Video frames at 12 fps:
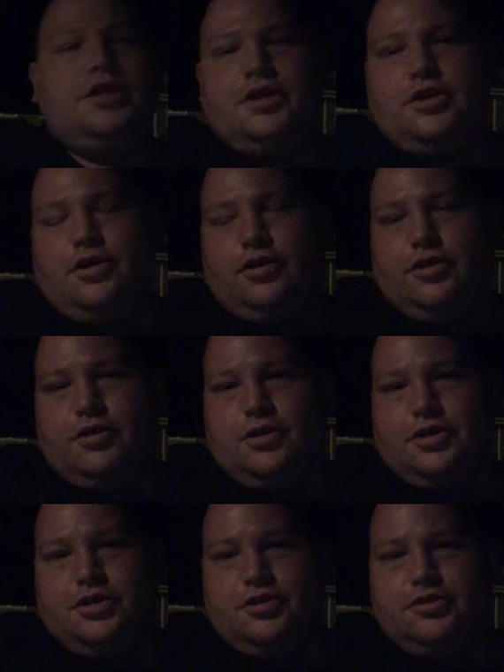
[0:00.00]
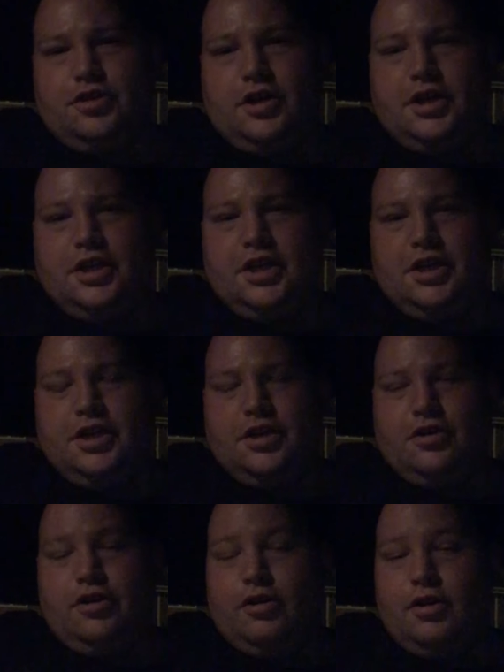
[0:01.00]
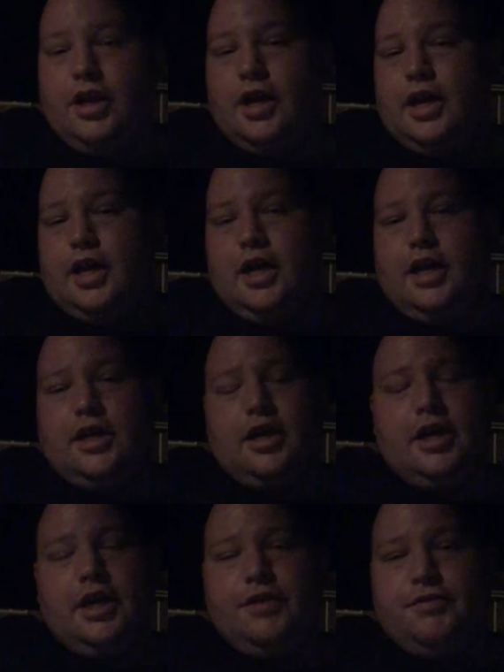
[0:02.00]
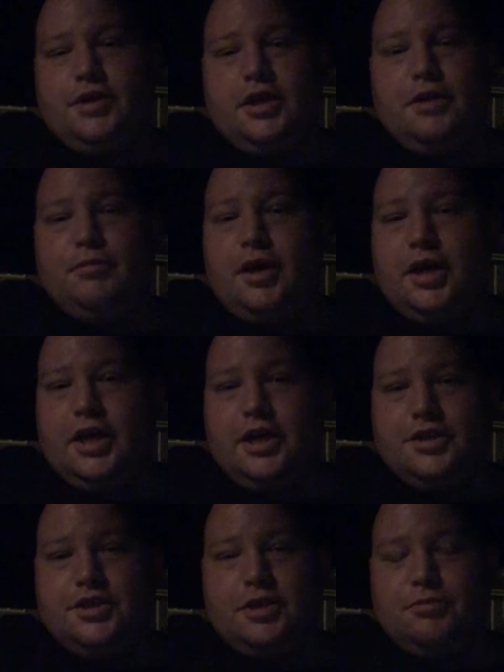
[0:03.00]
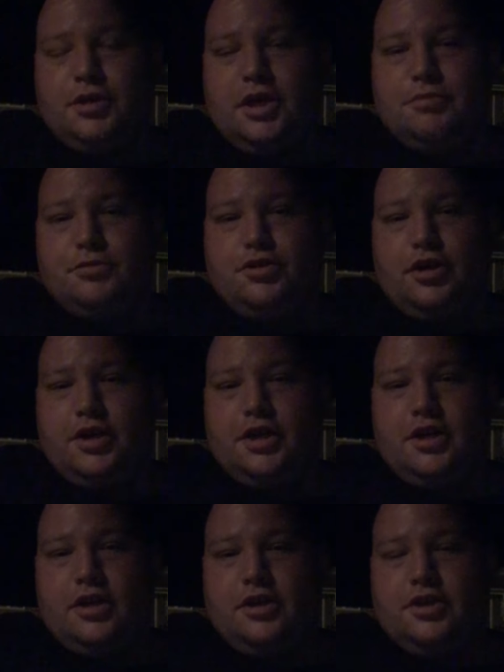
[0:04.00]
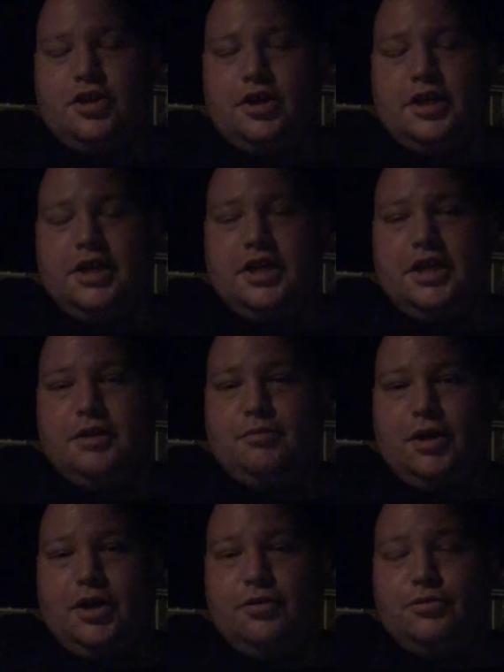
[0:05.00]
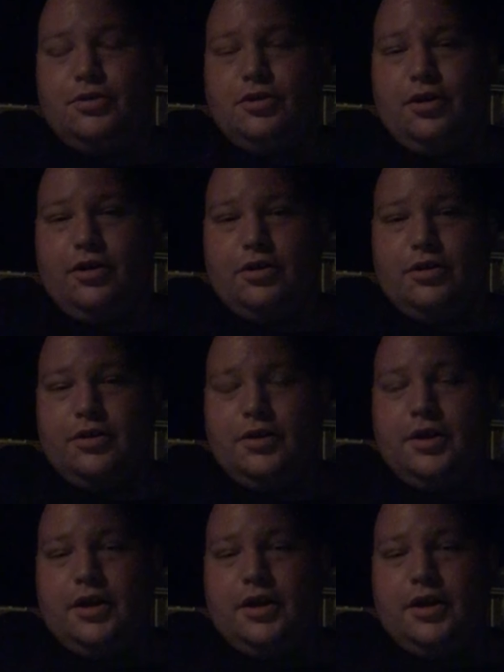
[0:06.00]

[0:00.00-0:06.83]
of the car as you're trying to get in the car. Heck, I even hit my head sometimes trying to get into my own car.